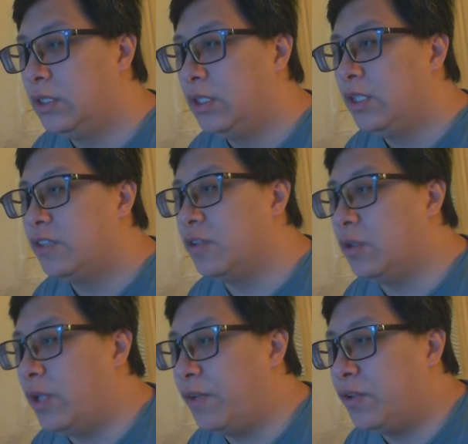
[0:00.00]

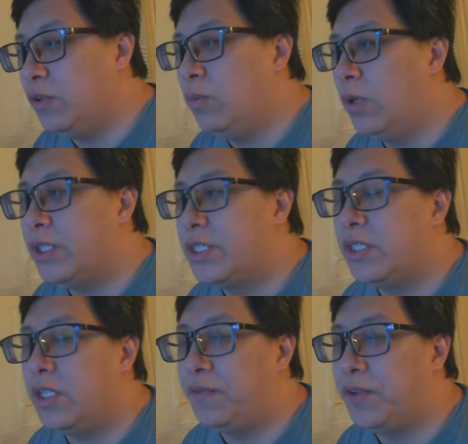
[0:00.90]
So if
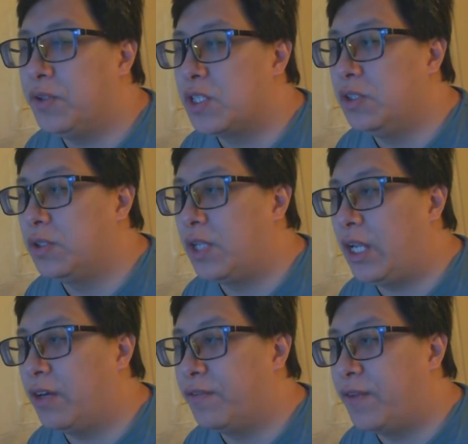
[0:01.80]
you're just looking
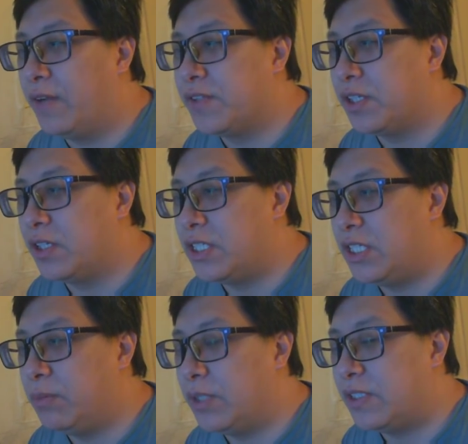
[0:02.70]
at a 5-star
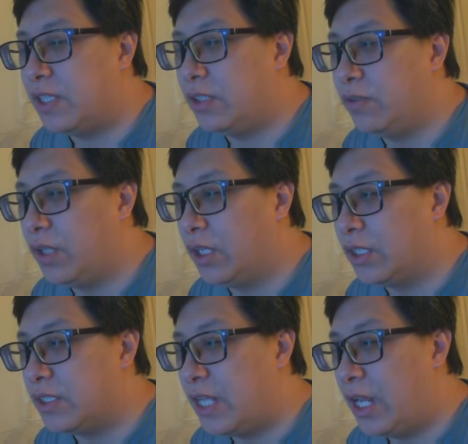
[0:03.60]
team, let's say you've got
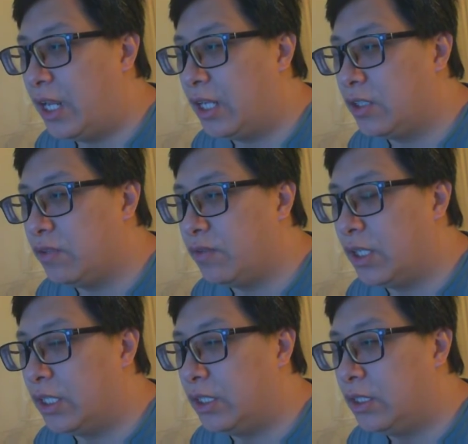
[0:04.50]
a tank, you've
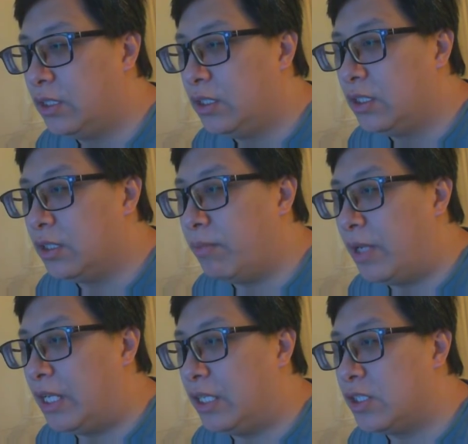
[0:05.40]
got a
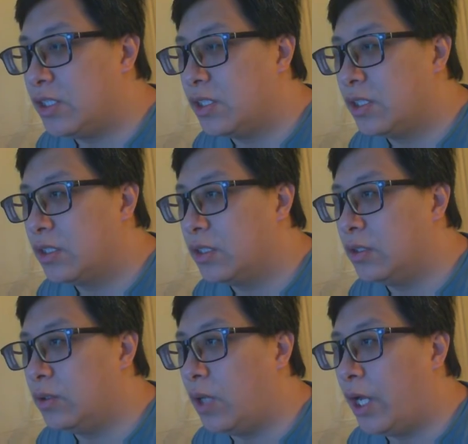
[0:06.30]
mage.
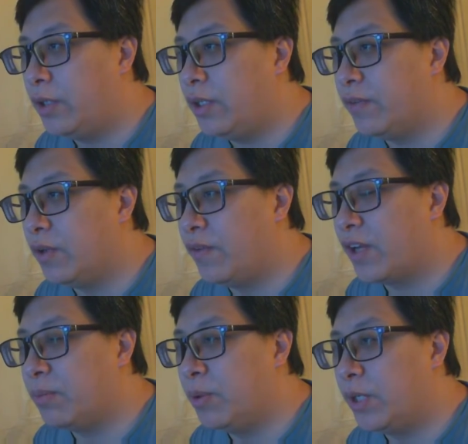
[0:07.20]
Oh, I don't even know if I
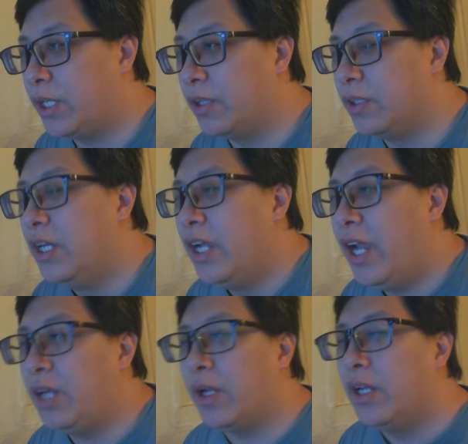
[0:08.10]
can put one together.
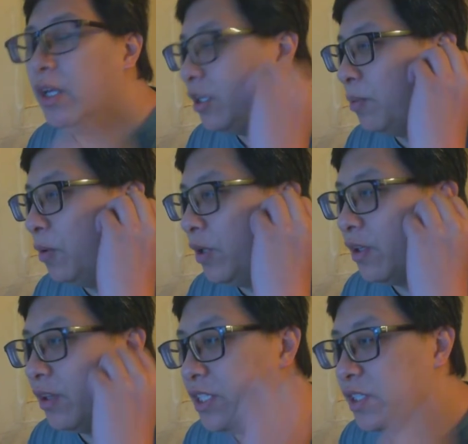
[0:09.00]
Anyway, the point
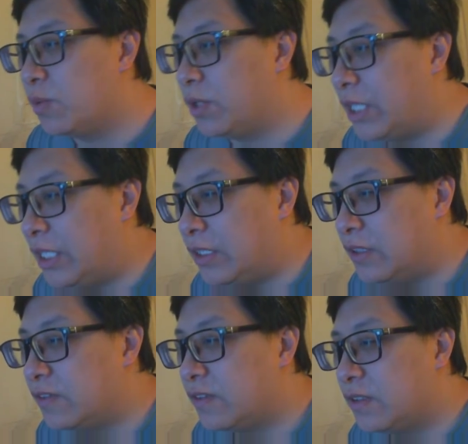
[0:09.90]
of this one
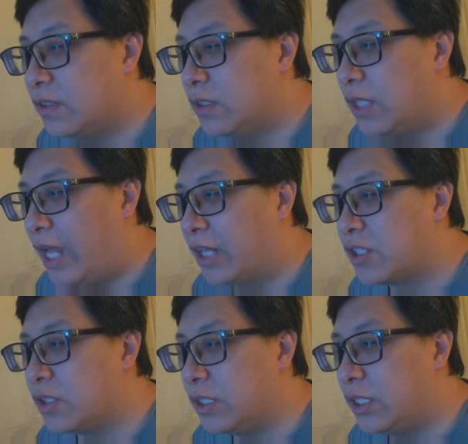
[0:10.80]
is,
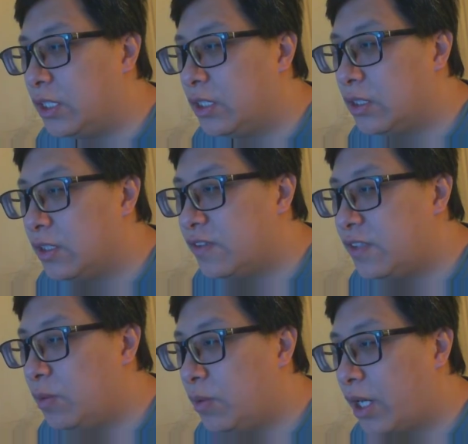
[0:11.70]
actually, let's
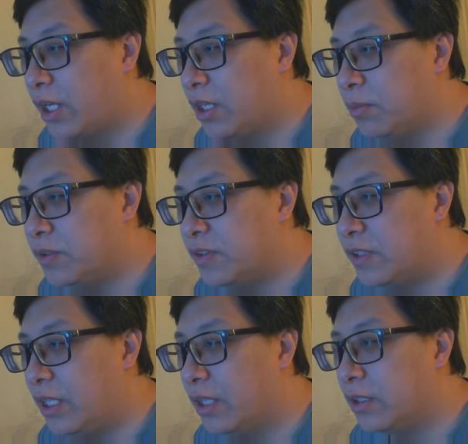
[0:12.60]
see what I can put
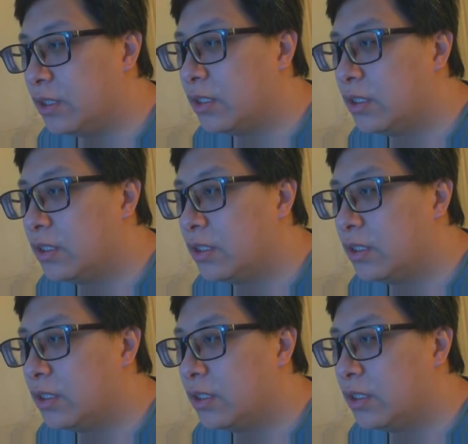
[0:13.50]
together.